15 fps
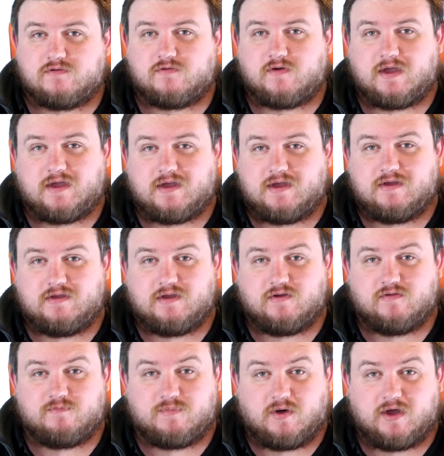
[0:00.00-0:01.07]

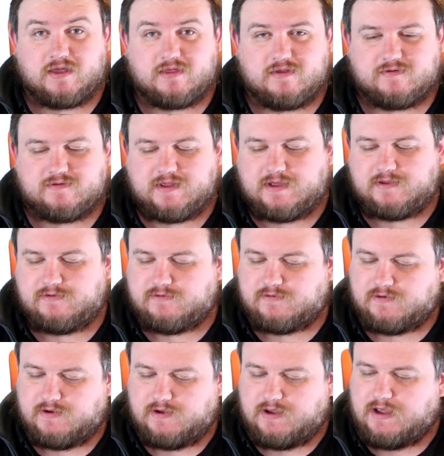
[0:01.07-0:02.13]
of buying this lens?